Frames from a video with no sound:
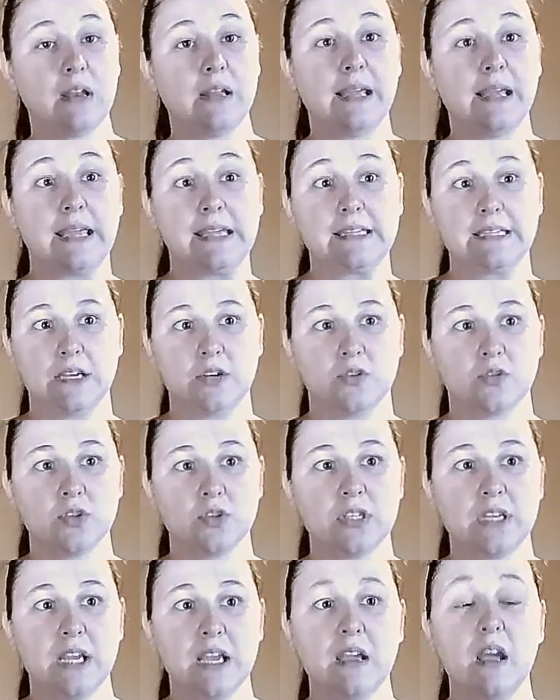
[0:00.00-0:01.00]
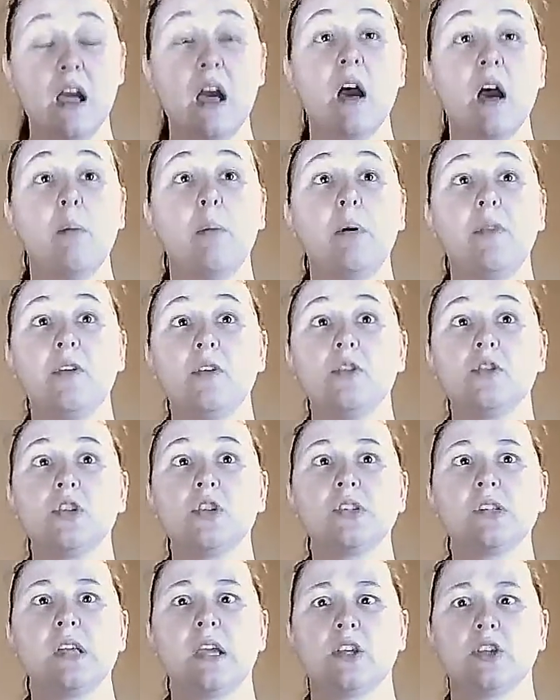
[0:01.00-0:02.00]
Like, it's interesting, but there's
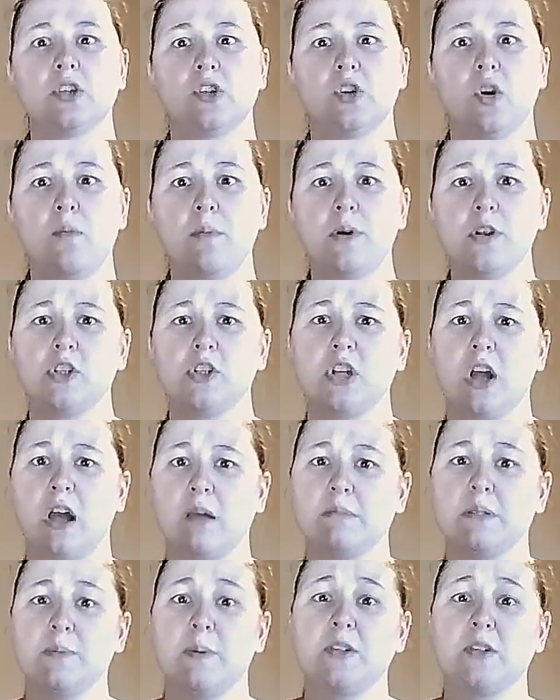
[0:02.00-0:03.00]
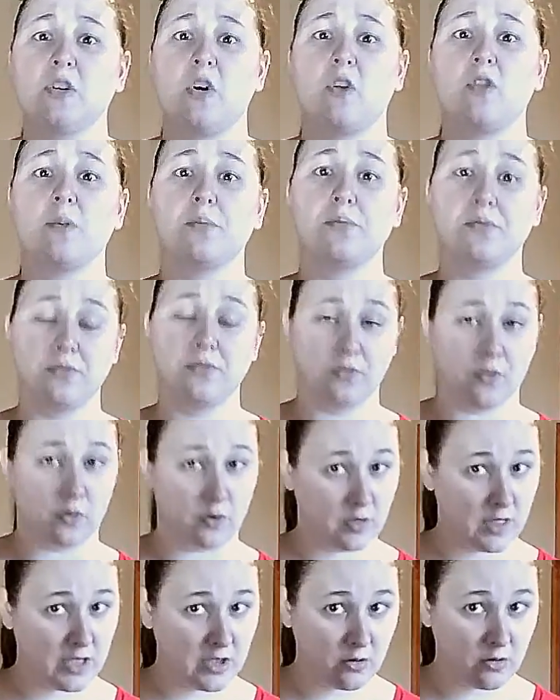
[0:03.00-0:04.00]
just, like, so much time spent on the
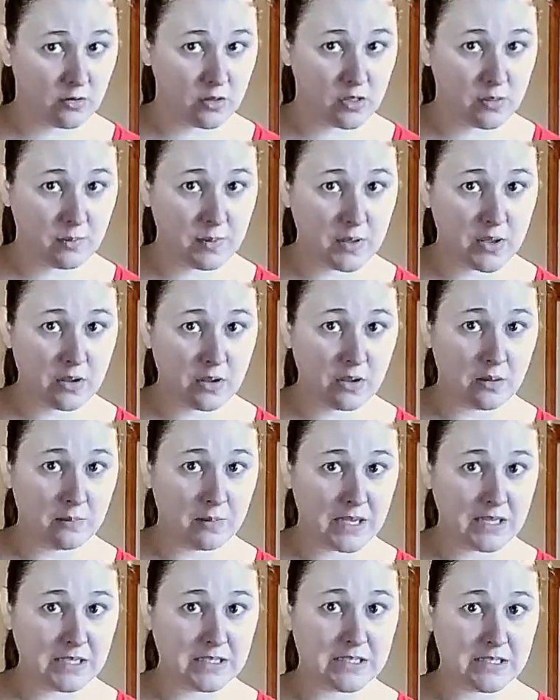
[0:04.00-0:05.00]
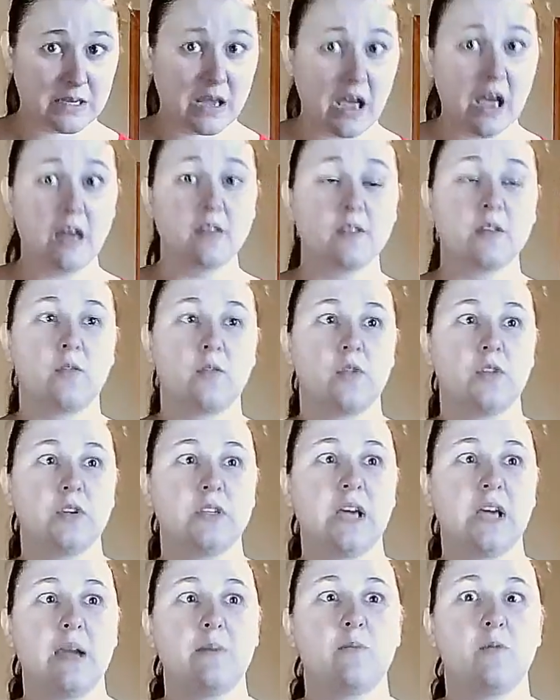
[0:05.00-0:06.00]
before they go to the be Beast that the
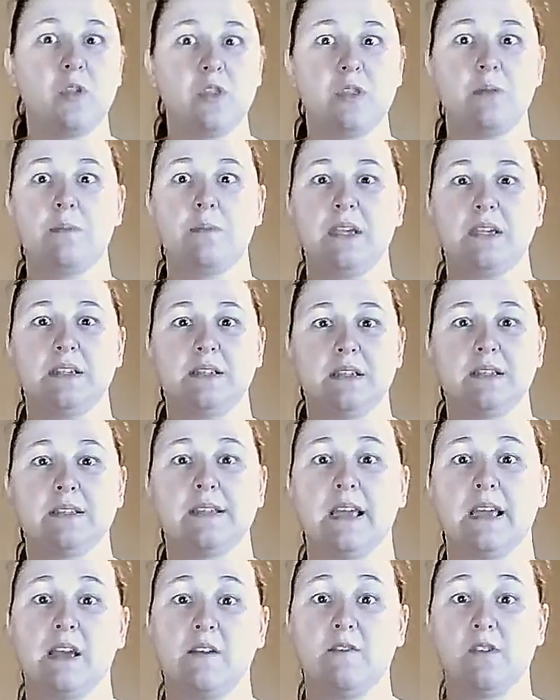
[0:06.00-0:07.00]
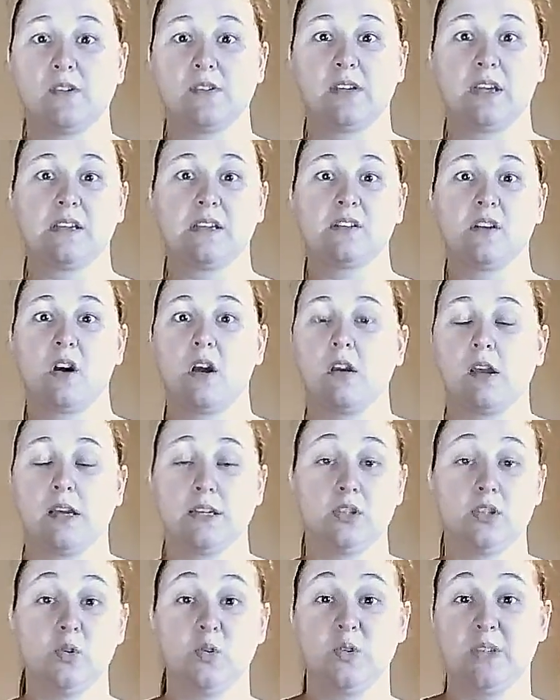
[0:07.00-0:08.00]
time with the Beast is, like, it feels like it's gone,
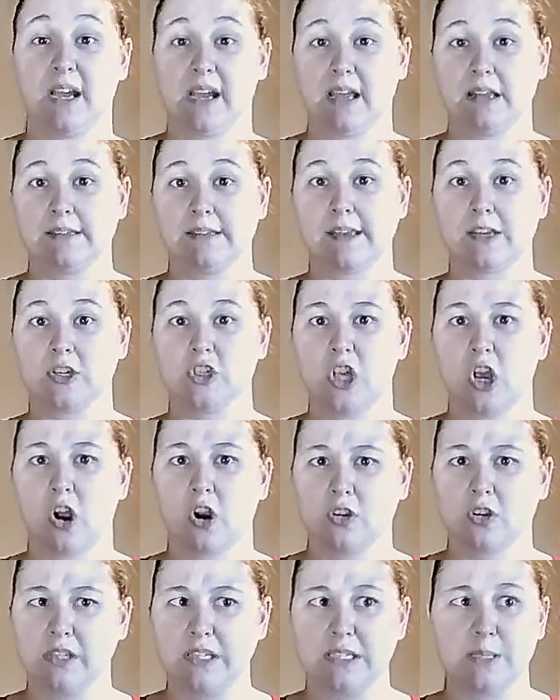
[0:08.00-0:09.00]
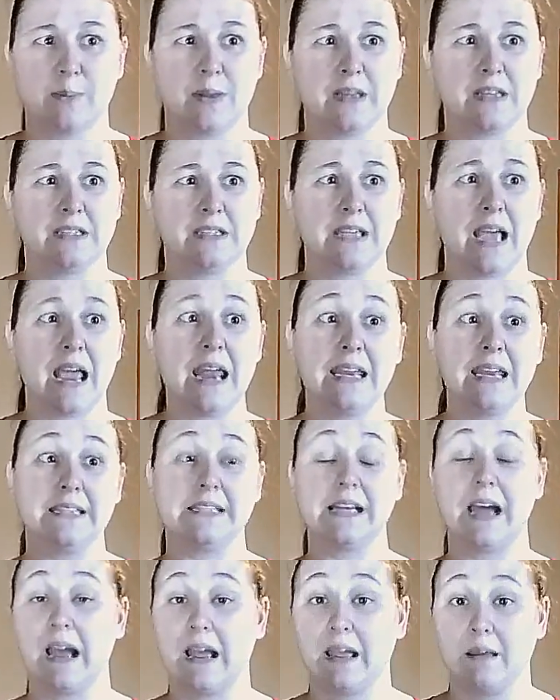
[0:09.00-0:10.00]
like, two seconds. Like, she hardly spends any
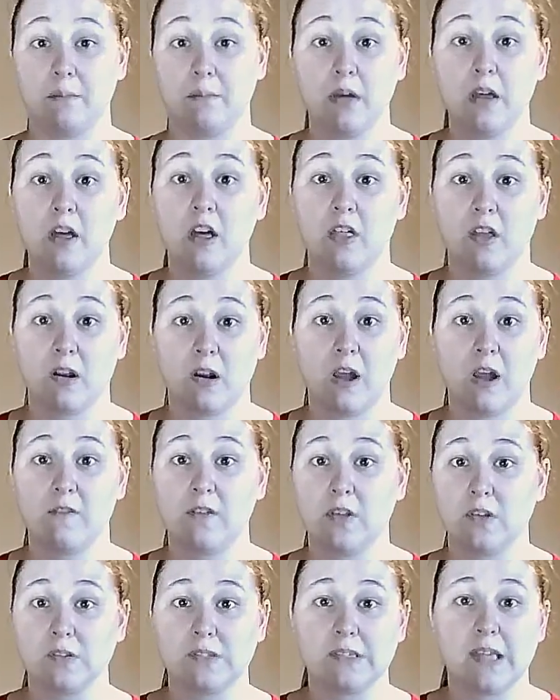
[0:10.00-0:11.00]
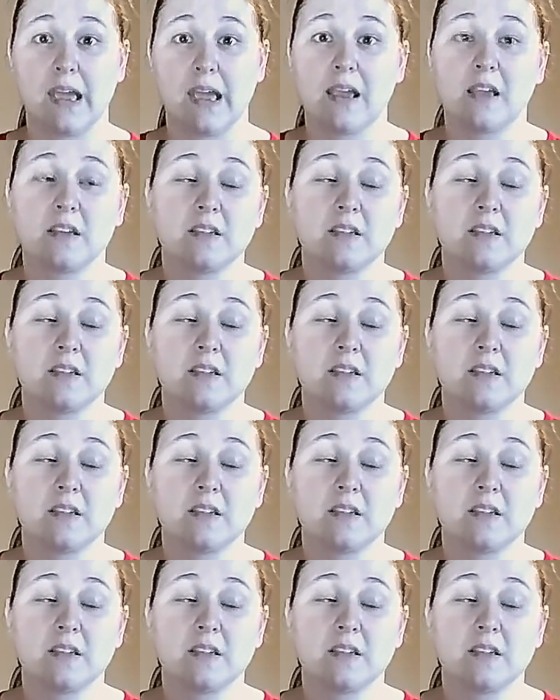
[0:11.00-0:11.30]
time there, it feels like.